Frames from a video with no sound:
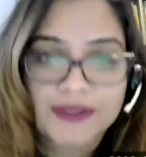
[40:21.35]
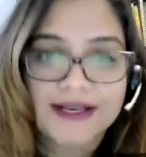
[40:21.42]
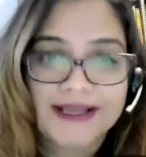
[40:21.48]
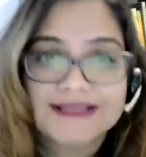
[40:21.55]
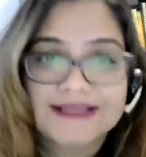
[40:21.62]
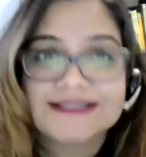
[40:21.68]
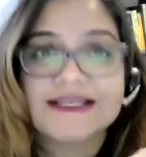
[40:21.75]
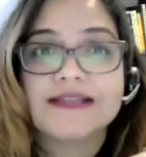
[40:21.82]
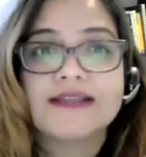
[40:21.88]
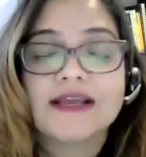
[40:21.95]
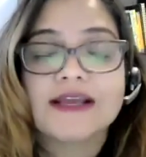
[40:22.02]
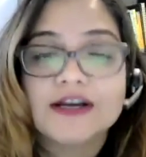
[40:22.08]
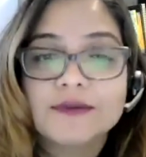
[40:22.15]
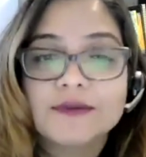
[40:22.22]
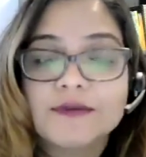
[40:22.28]
Like I said, they
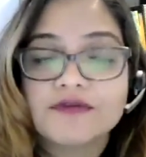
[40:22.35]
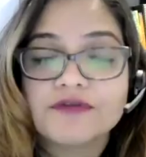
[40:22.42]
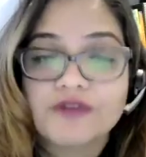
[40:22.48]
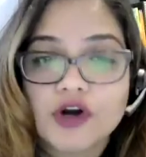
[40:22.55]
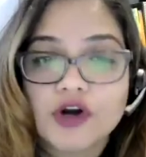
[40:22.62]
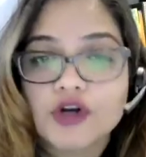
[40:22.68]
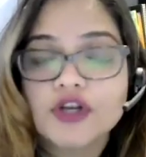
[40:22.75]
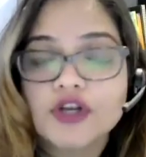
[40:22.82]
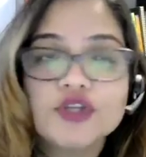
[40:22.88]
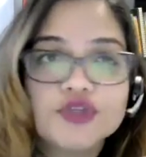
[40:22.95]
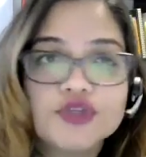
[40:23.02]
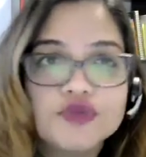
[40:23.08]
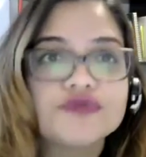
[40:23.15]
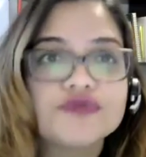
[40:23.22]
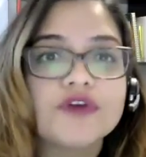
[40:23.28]
can't be
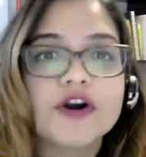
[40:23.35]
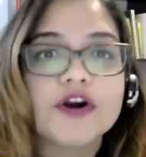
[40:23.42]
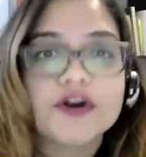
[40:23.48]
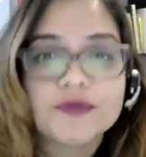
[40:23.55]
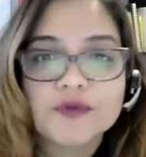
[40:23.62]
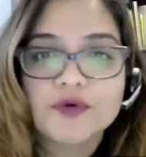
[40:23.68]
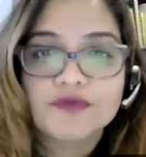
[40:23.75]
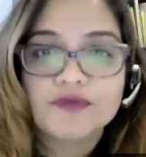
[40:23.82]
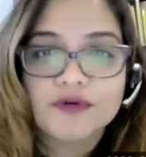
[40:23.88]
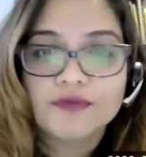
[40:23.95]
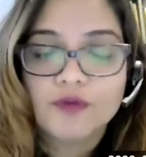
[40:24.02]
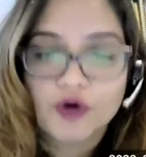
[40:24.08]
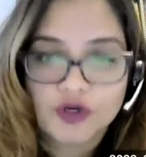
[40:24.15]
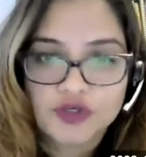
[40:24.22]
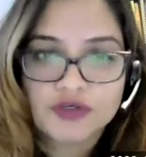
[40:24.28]
too far removed from
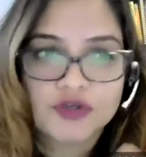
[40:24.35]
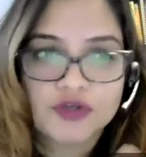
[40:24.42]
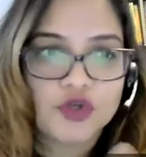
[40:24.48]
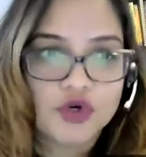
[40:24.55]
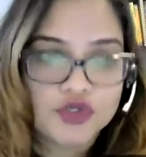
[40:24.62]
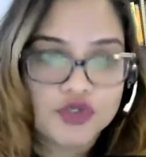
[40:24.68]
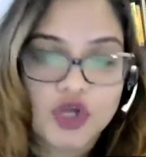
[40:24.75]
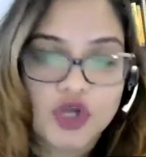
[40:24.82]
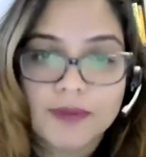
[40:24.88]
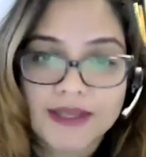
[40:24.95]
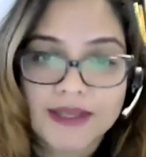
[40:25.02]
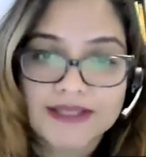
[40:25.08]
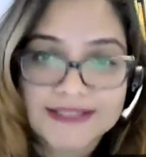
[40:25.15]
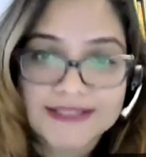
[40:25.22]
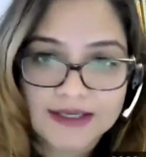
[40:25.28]
what your job
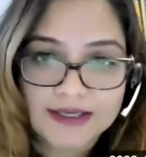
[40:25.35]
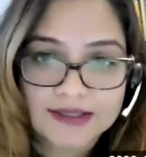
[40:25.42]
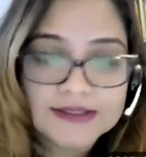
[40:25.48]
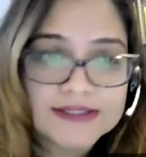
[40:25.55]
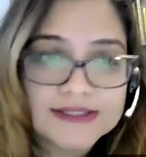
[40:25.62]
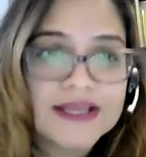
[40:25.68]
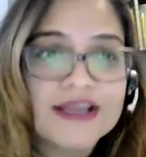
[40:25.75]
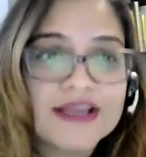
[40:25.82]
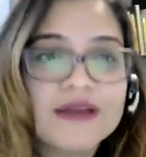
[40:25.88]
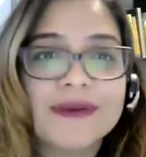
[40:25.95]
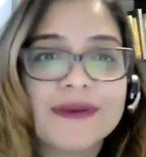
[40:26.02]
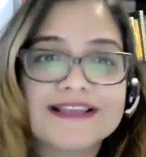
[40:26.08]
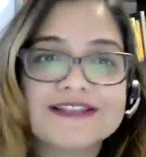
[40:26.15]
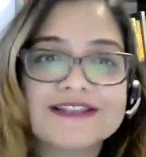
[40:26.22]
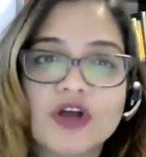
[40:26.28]
entails,
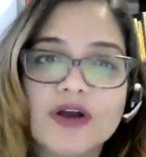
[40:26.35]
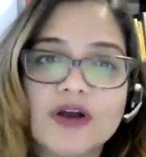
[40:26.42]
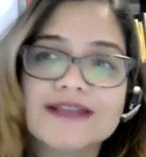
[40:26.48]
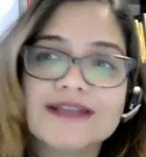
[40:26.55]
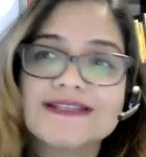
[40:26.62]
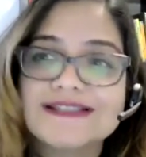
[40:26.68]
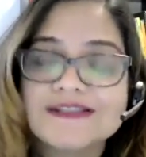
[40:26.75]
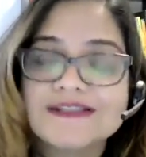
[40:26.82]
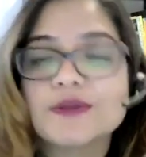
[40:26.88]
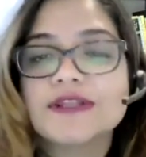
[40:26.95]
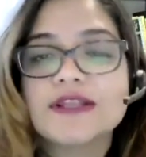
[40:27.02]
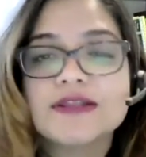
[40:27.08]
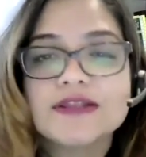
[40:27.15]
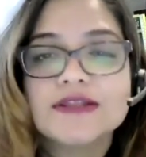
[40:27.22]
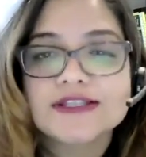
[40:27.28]
but as long as it's
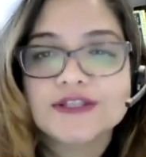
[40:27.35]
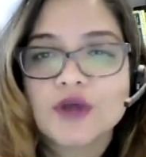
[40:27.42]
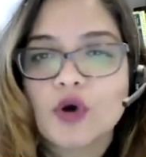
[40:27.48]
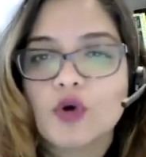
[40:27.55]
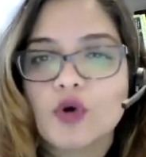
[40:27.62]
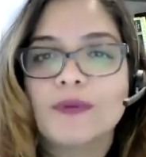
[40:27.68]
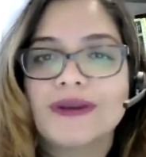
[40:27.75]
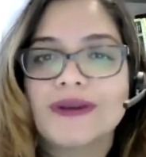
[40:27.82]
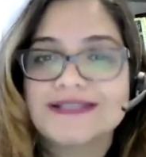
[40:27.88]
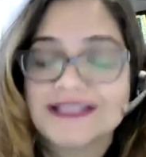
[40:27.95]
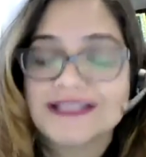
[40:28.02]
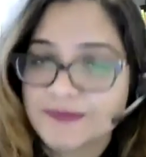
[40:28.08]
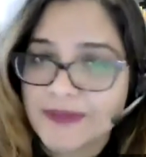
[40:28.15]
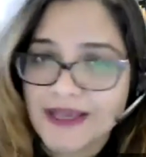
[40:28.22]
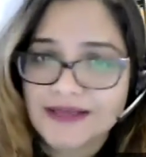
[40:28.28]
within the scope and it's
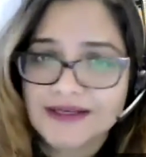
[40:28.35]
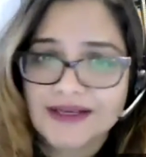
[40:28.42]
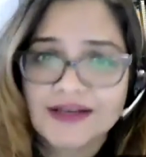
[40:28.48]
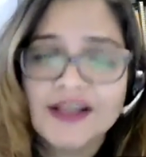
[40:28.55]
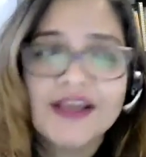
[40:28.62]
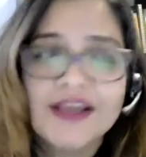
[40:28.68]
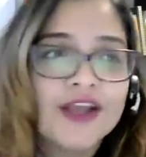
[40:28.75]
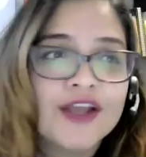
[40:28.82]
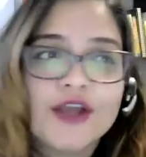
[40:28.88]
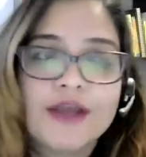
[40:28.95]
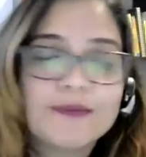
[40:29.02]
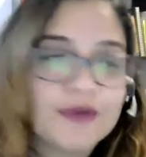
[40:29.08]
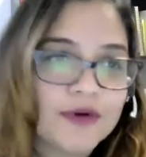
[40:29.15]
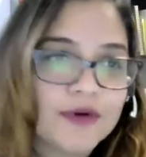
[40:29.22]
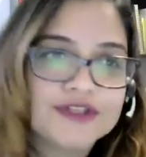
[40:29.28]
expected,
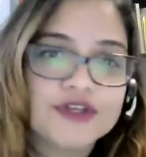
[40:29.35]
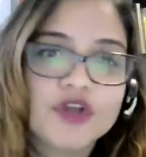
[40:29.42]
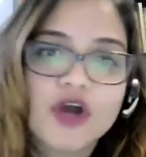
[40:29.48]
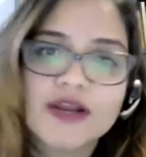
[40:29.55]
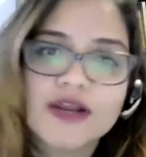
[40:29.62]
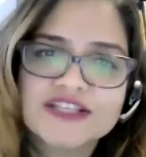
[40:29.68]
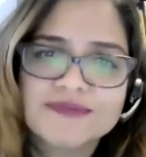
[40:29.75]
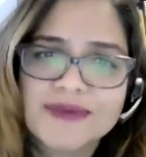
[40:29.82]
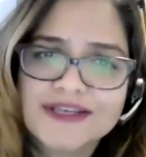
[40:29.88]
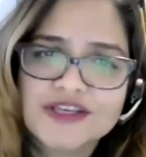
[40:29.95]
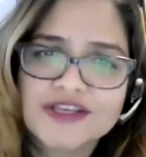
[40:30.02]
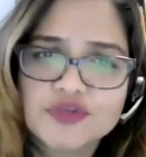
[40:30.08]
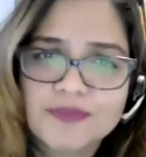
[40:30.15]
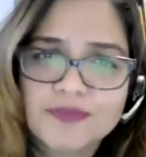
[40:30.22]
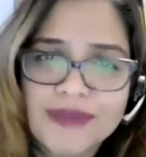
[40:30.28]
employers are not
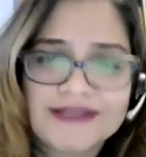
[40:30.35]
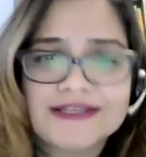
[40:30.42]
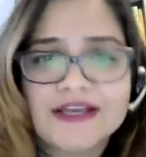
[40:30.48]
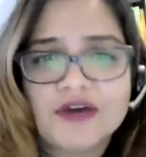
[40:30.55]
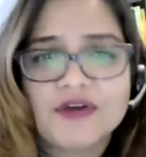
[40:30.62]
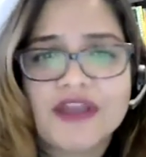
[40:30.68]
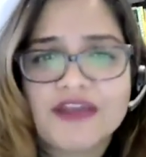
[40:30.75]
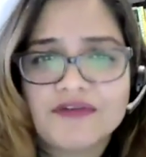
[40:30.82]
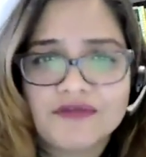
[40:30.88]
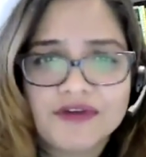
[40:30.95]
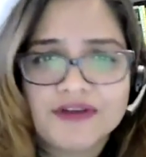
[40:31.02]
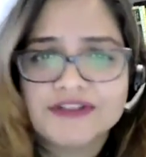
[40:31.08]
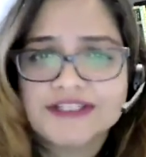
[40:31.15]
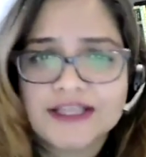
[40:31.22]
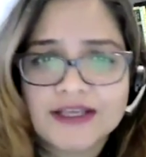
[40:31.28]
expected to pen down
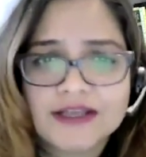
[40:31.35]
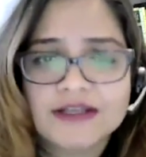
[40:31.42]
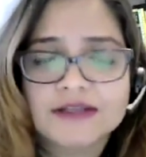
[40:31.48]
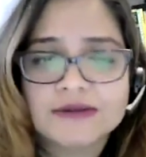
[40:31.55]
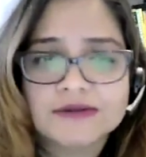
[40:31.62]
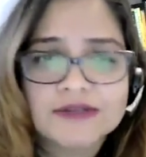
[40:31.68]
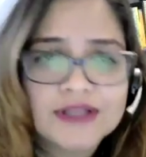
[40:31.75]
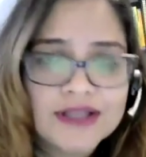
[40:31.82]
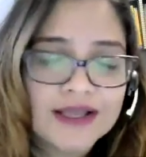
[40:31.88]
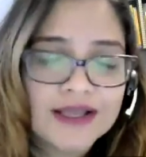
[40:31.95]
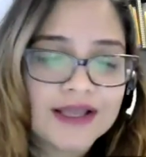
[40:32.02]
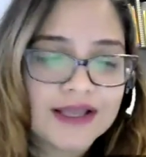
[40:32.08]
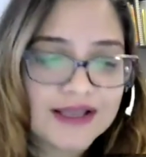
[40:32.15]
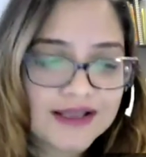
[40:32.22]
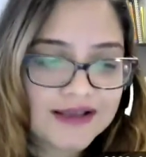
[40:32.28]
every single
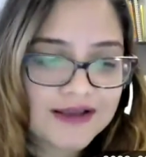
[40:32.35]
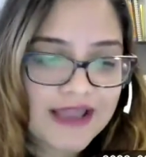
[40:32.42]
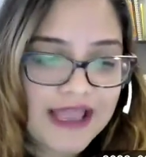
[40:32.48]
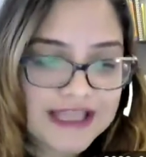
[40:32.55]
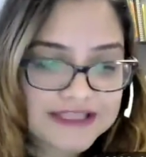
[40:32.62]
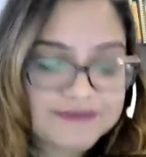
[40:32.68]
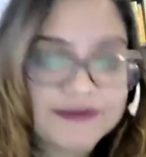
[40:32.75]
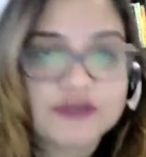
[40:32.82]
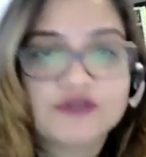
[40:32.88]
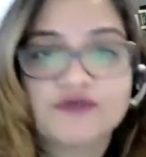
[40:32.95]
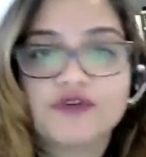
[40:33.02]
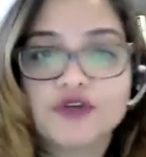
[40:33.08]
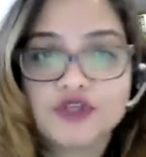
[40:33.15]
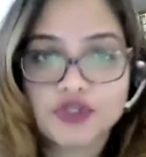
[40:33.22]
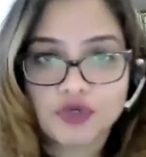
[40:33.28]
aspect of
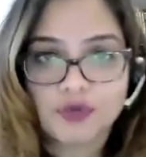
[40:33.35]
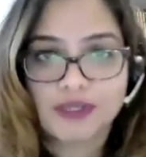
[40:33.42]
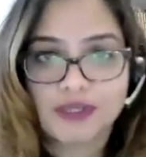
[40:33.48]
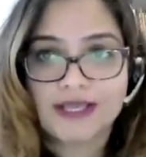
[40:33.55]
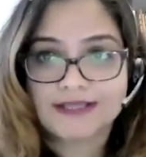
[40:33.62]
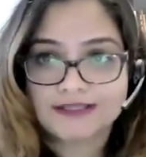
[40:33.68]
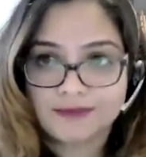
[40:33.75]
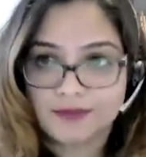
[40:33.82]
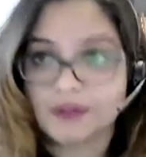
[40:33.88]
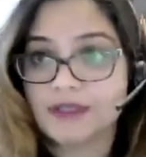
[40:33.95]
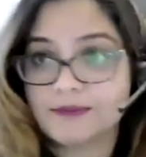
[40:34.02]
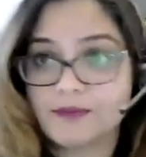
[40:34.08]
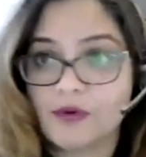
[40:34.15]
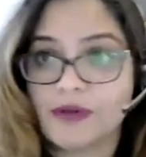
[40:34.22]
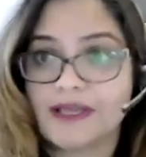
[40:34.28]
your duty as a
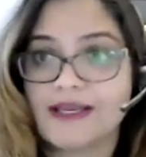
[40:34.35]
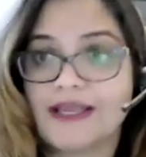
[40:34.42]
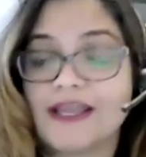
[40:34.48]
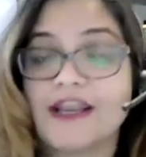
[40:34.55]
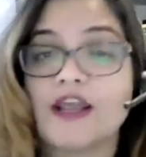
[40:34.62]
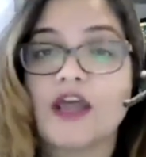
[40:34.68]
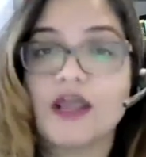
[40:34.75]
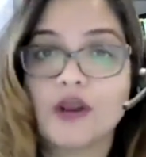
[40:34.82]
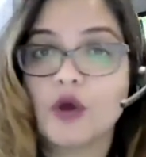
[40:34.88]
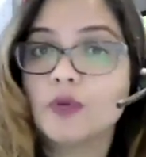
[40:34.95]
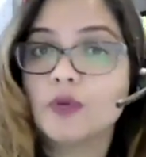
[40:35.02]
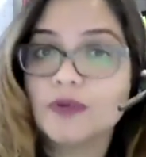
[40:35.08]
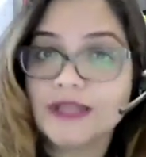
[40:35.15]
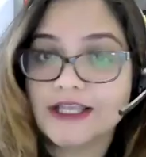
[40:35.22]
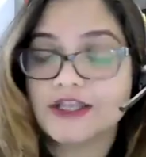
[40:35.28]
bullet point, and
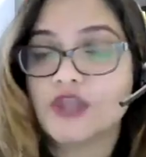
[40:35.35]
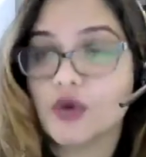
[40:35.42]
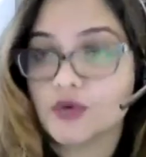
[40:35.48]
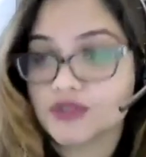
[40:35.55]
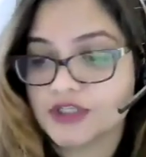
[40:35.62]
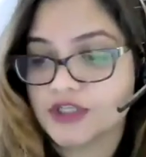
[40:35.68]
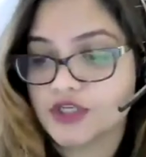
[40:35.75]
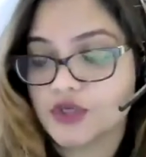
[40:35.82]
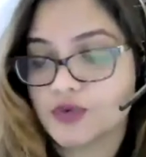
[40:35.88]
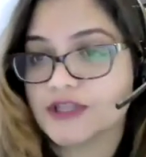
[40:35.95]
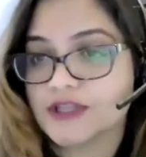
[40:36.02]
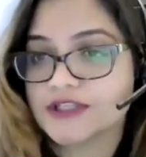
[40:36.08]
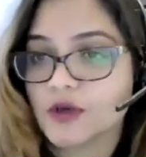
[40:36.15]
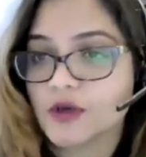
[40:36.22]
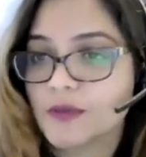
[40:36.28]
only those are the
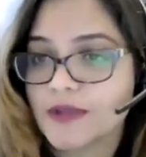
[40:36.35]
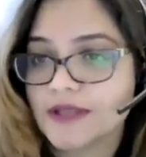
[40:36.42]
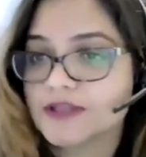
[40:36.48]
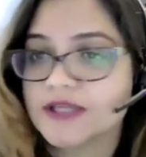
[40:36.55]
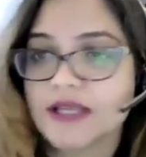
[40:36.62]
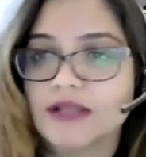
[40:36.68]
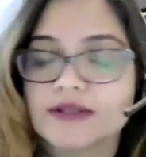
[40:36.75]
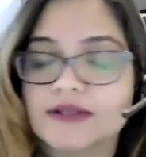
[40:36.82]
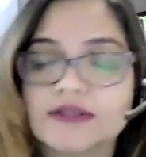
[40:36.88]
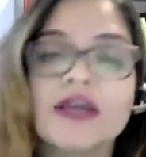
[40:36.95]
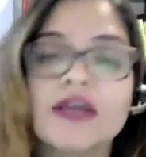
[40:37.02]
duties that would be entailed.